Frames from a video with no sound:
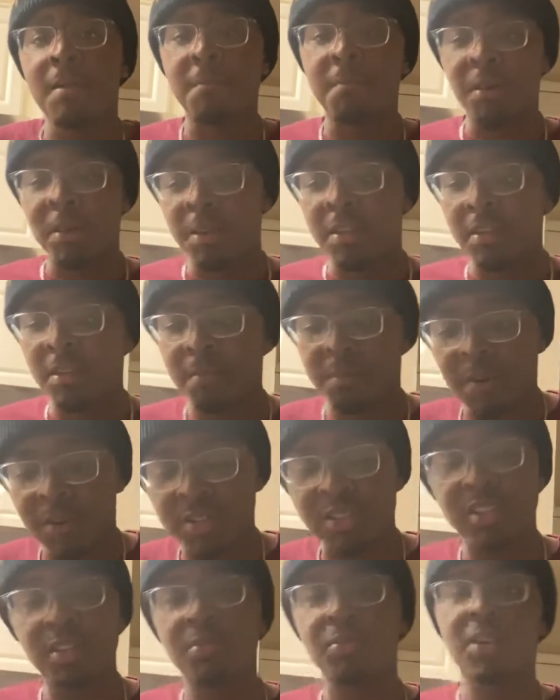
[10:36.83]
But
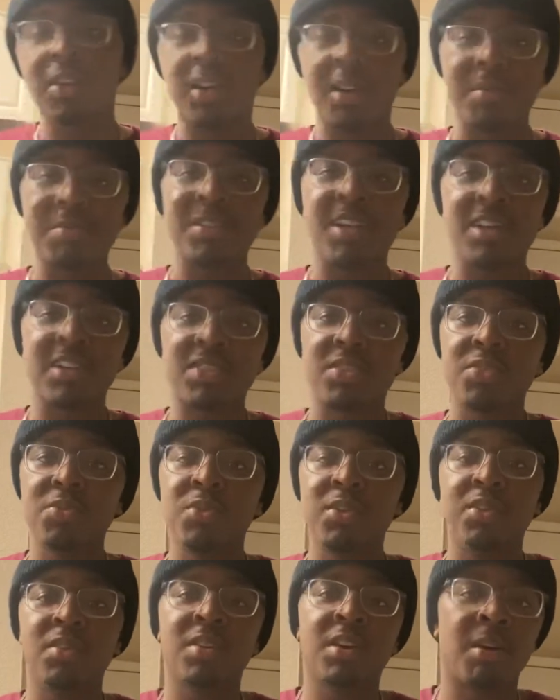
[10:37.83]
personally, when it comes down to
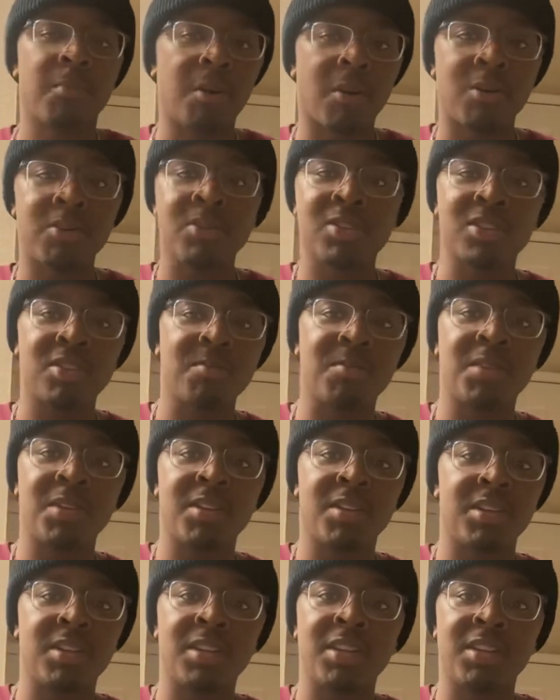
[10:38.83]
it, I'm always going to be an
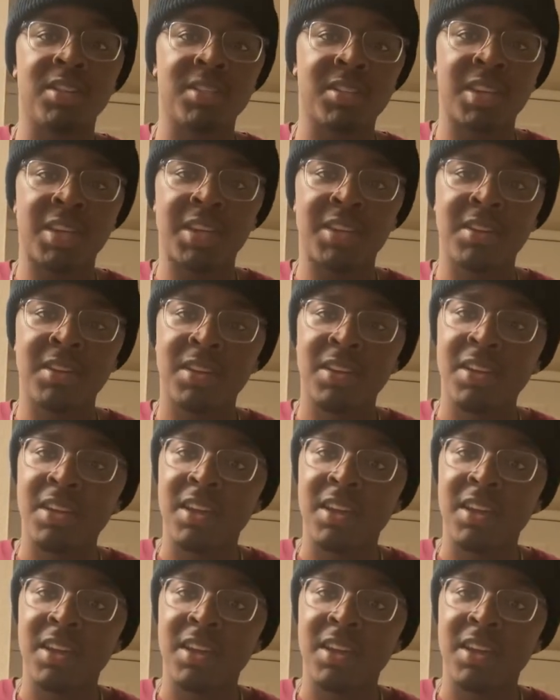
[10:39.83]
Adidas head.